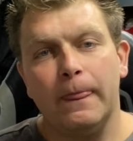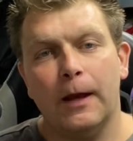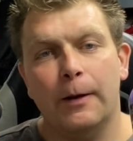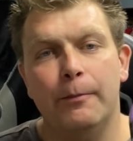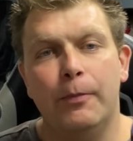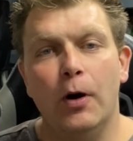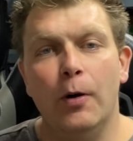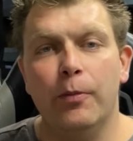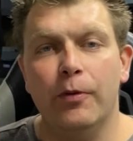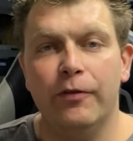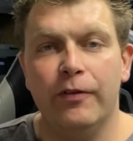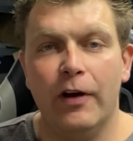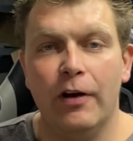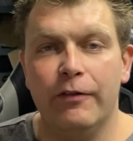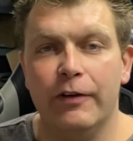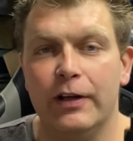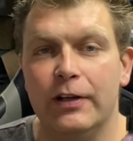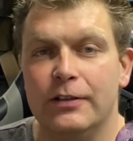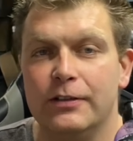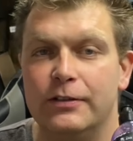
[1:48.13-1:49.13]
Purple
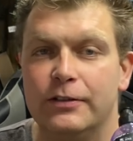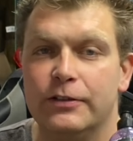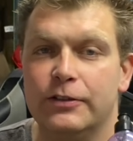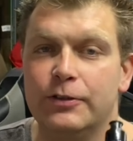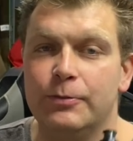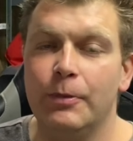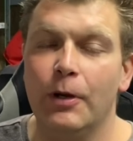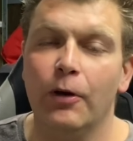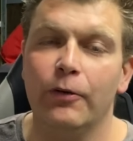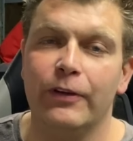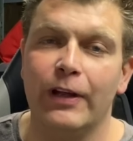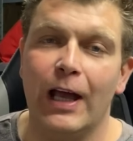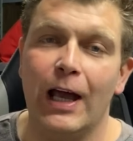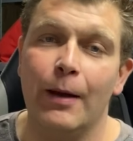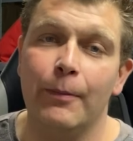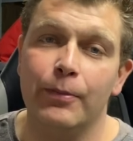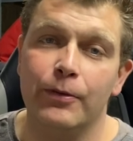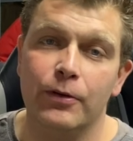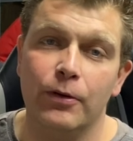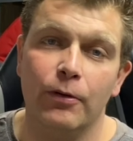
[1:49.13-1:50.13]
Velvet smells
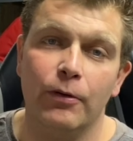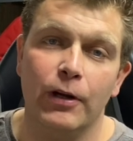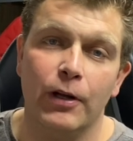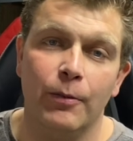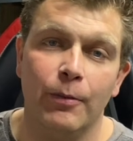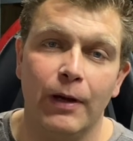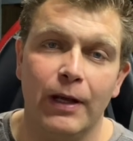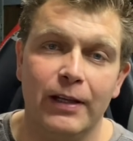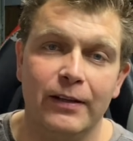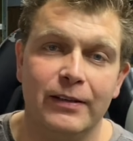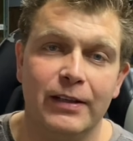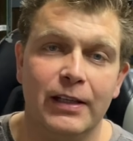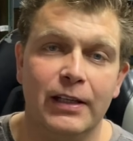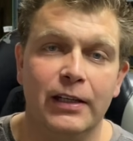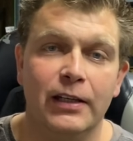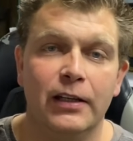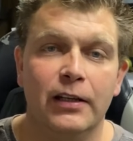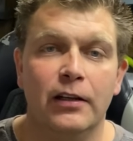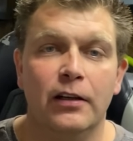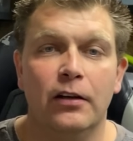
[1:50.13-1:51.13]
absolutely
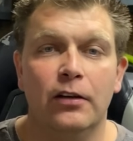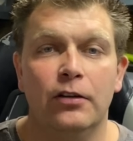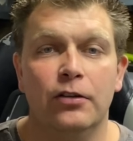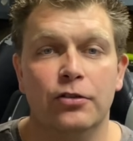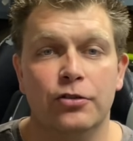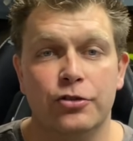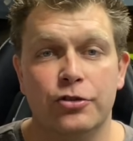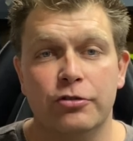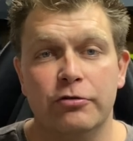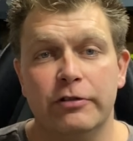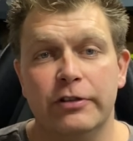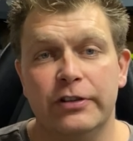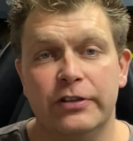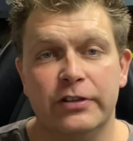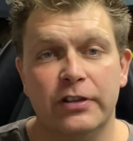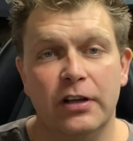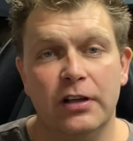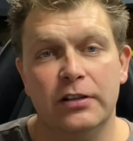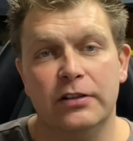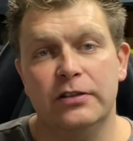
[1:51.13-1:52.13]
amazing. Luxurious
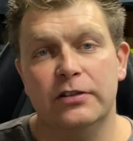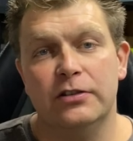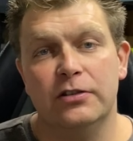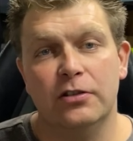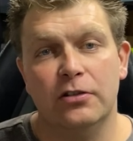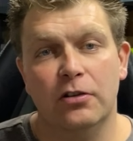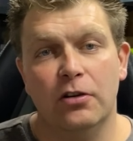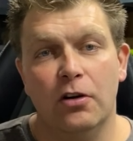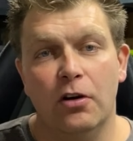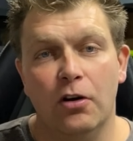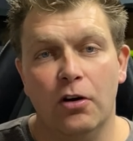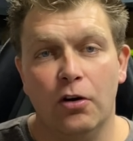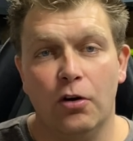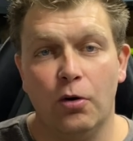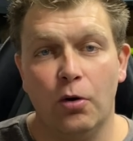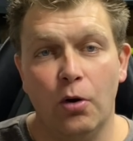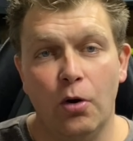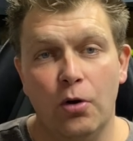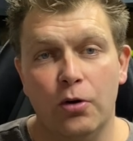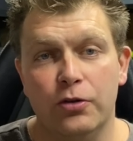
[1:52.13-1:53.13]
suds,
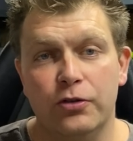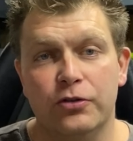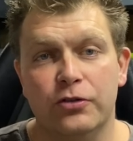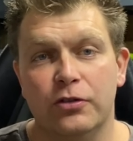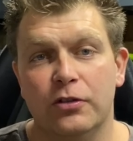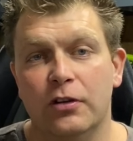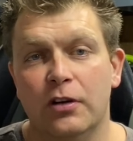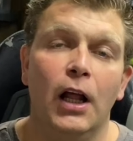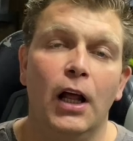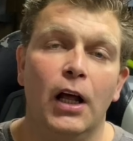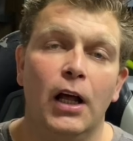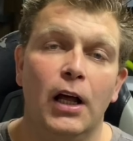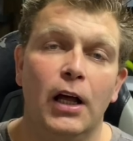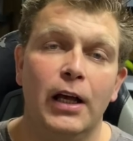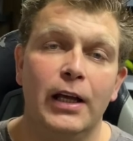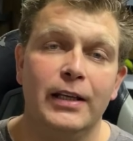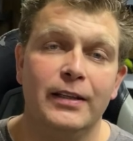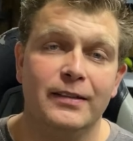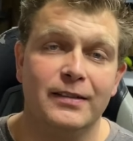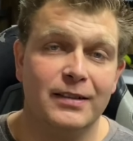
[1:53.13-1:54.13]
gloss,
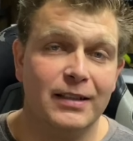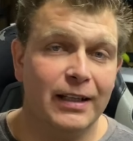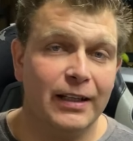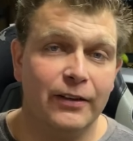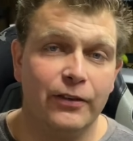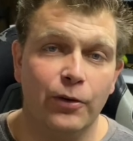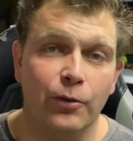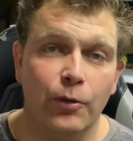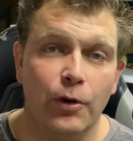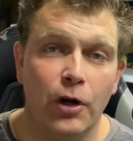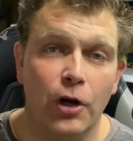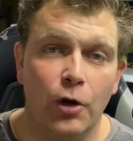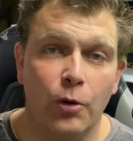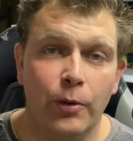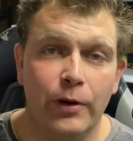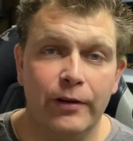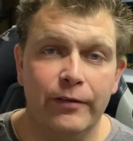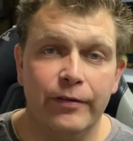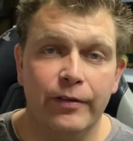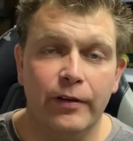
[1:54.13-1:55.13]
it's slick to work
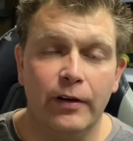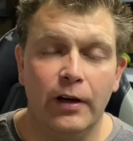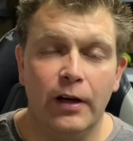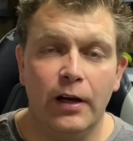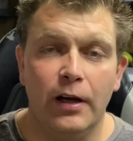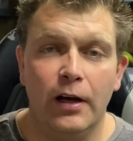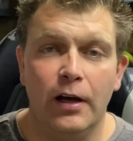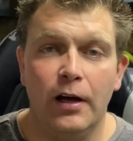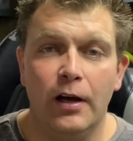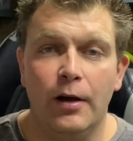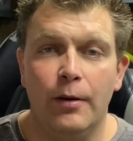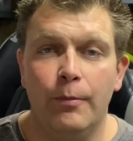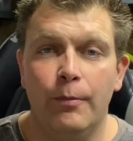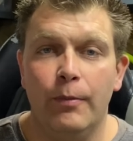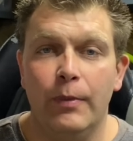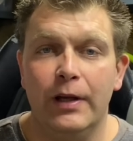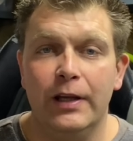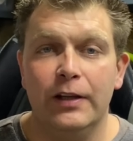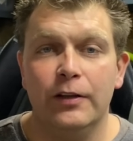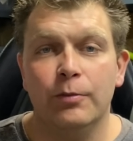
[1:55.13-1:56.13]
with.
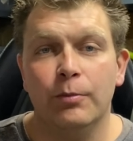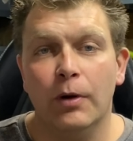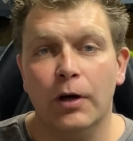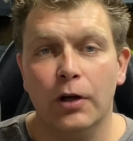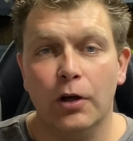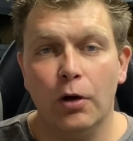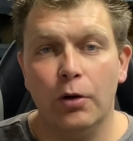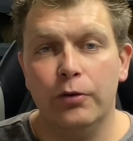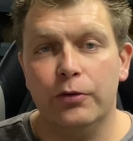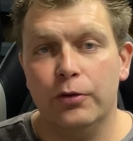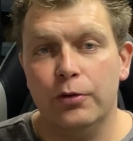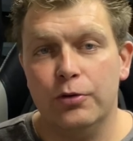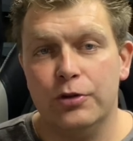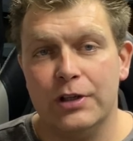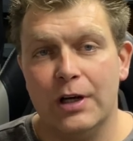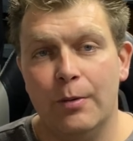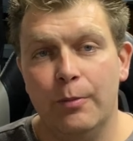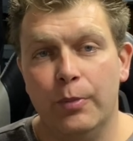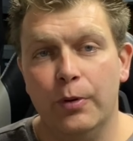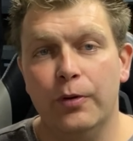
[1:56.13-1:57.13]
It's my go-to
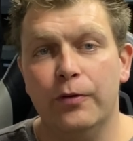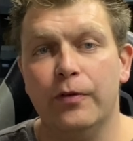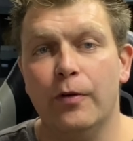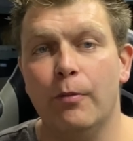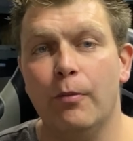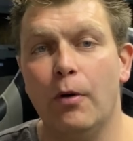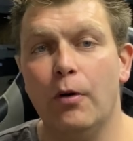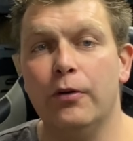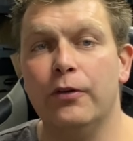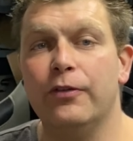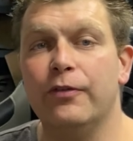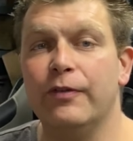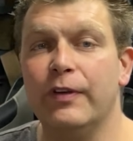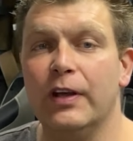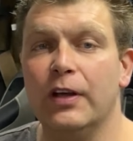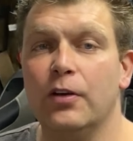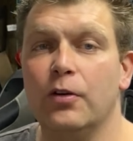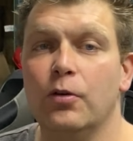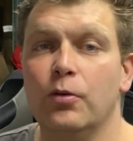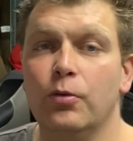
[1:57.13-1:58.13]
shampoo for most
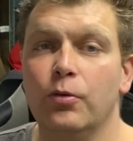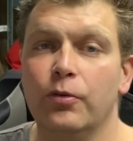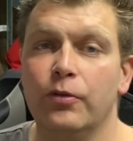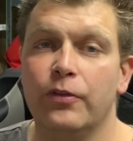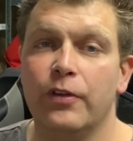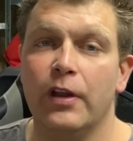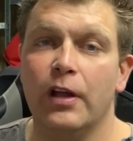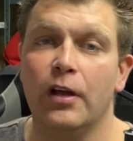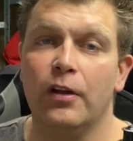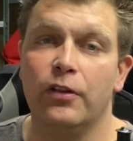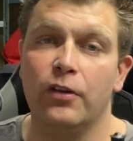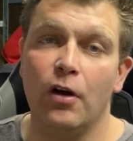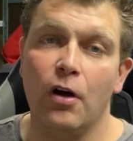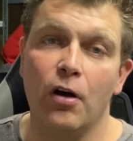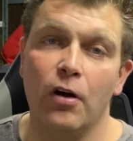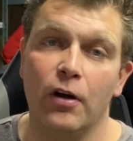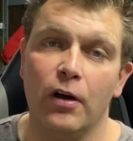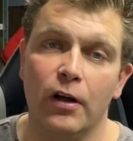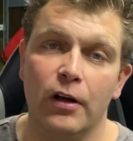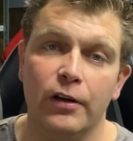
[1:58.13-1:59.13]
vehicles that are
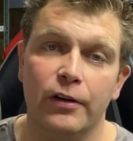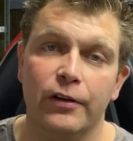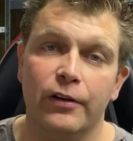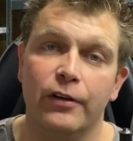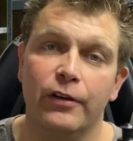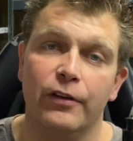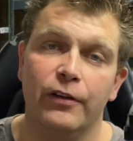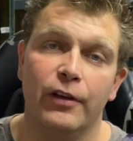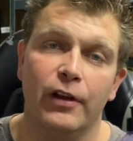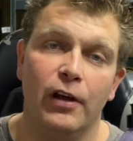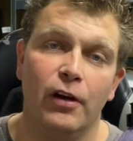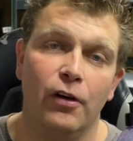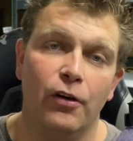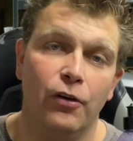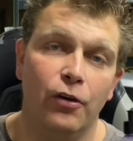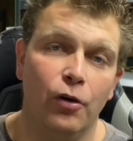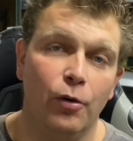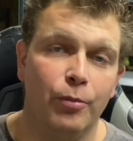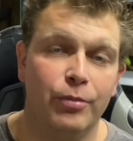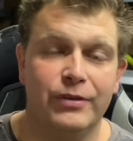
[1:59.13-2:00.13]
dark colored, that are
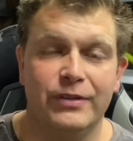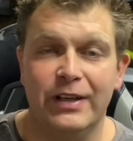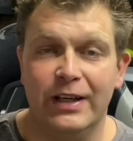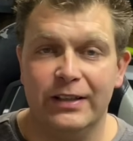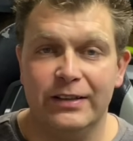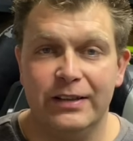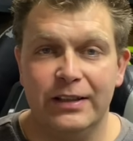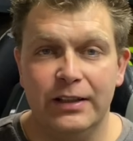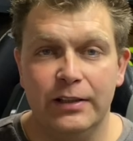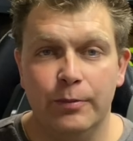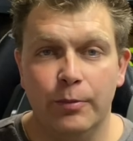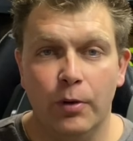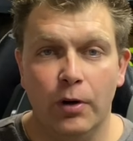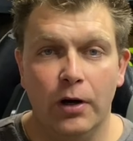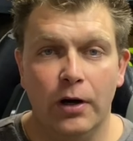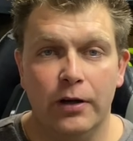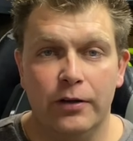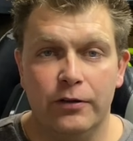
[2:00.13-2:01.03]
not protected by